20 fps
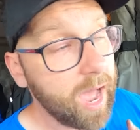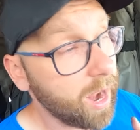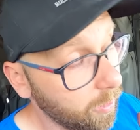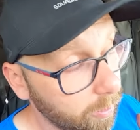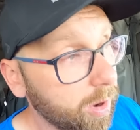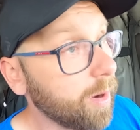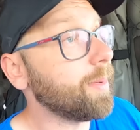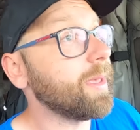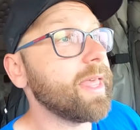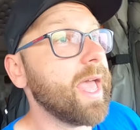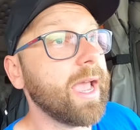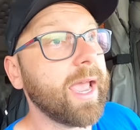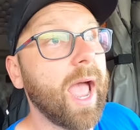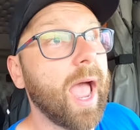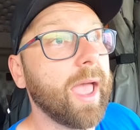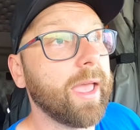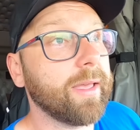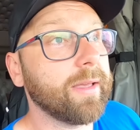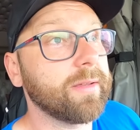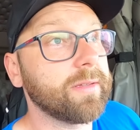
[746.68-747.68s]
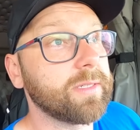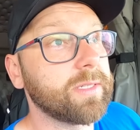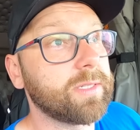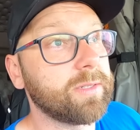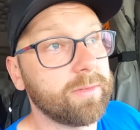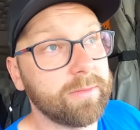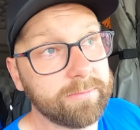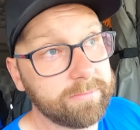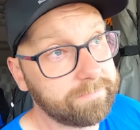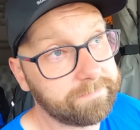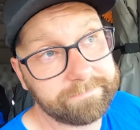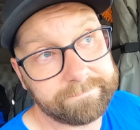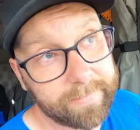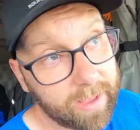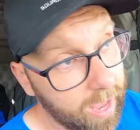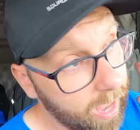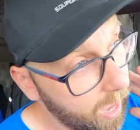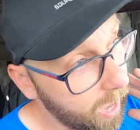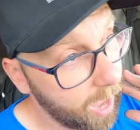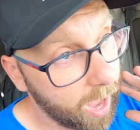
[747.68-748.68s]
I don't want to be that guy. So
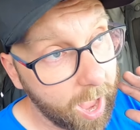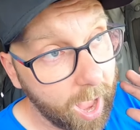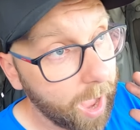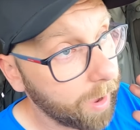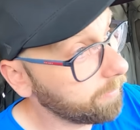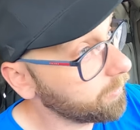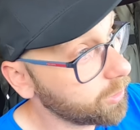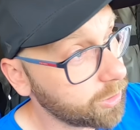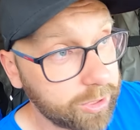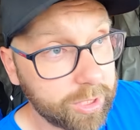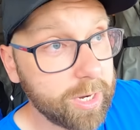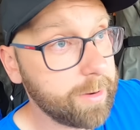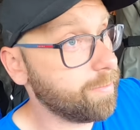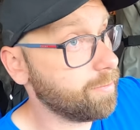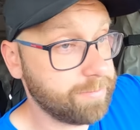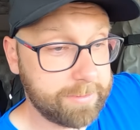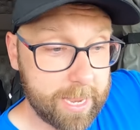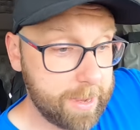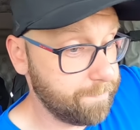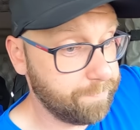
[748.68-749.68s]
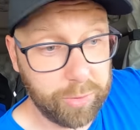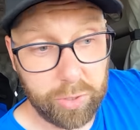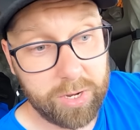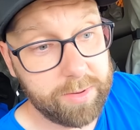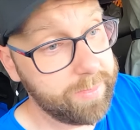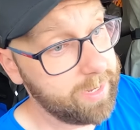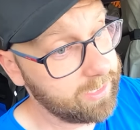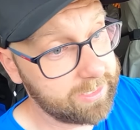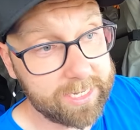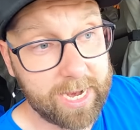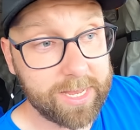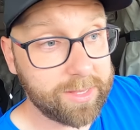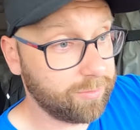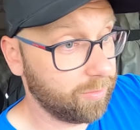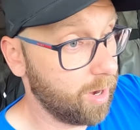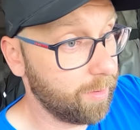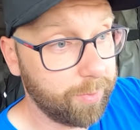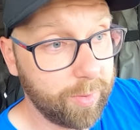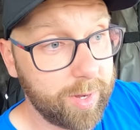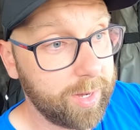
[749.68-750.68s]
I'm just gonna keep putting them inside
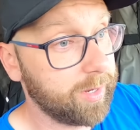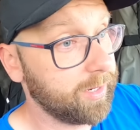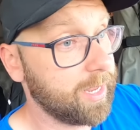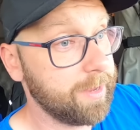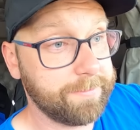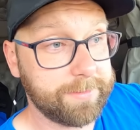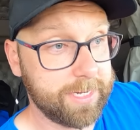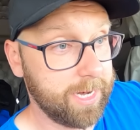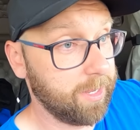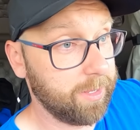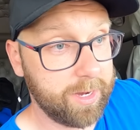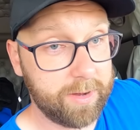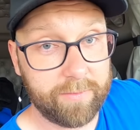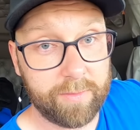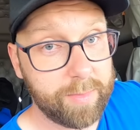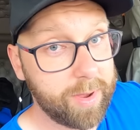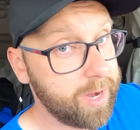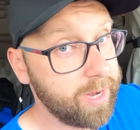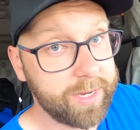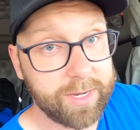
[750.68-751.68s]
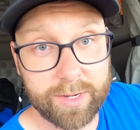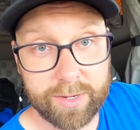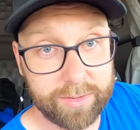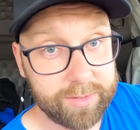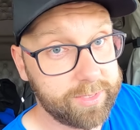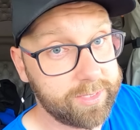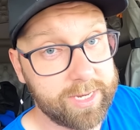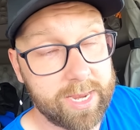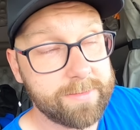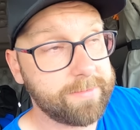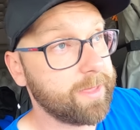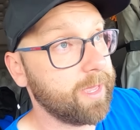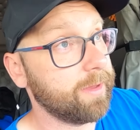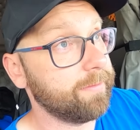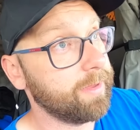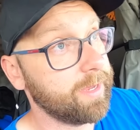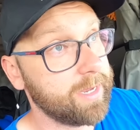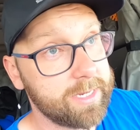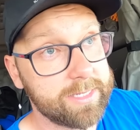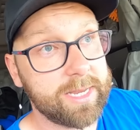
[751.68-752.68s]
the rub rail and keep telling everybody to do the same
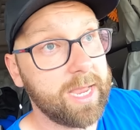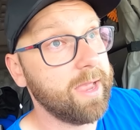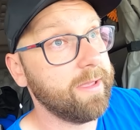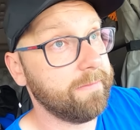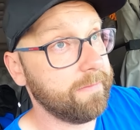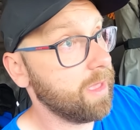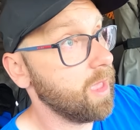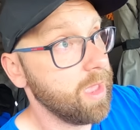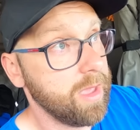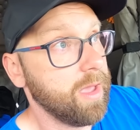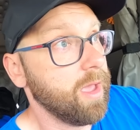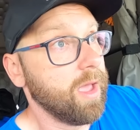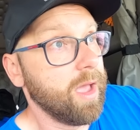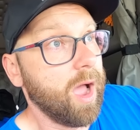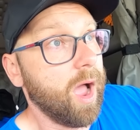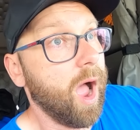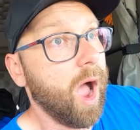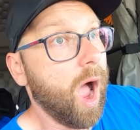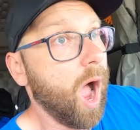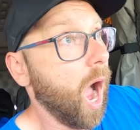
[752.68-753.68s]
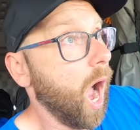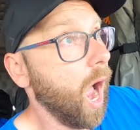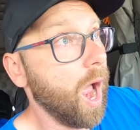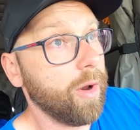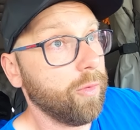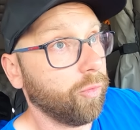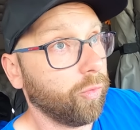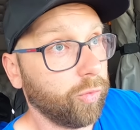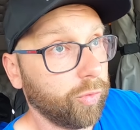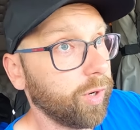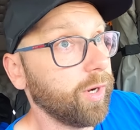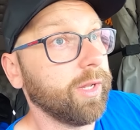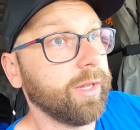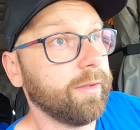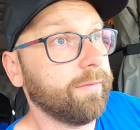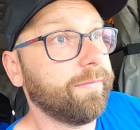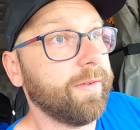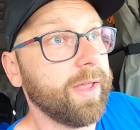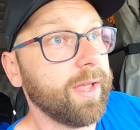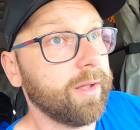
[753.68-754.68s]
thing, because I, I
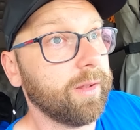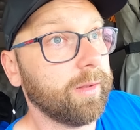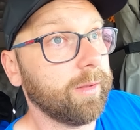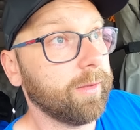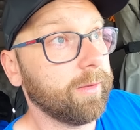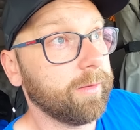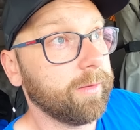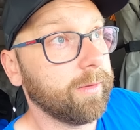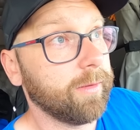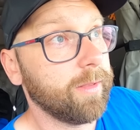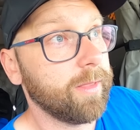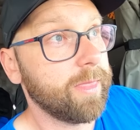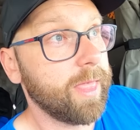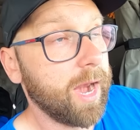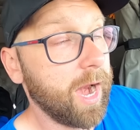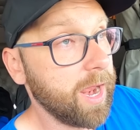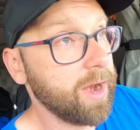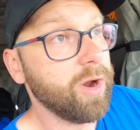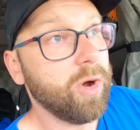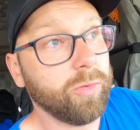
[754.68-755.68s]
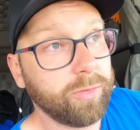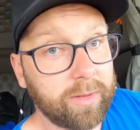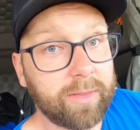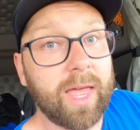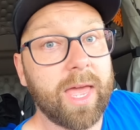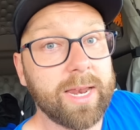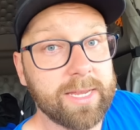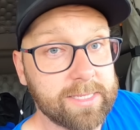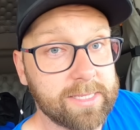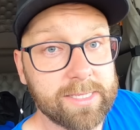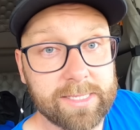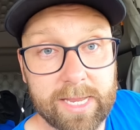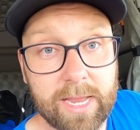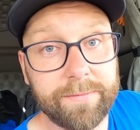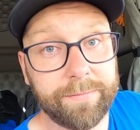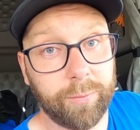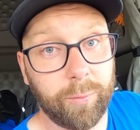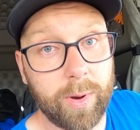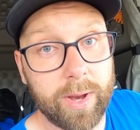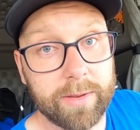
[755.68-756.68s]
really feel that I know that that is the
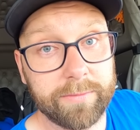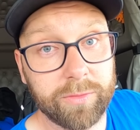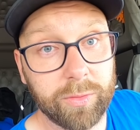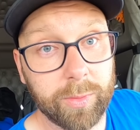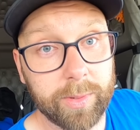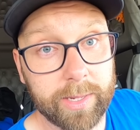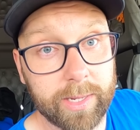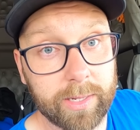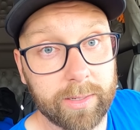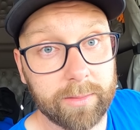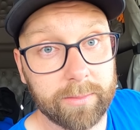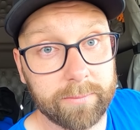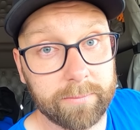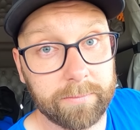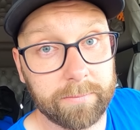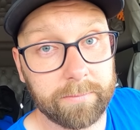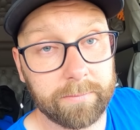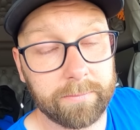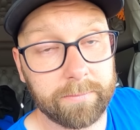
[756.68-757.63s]
safer way of doing it.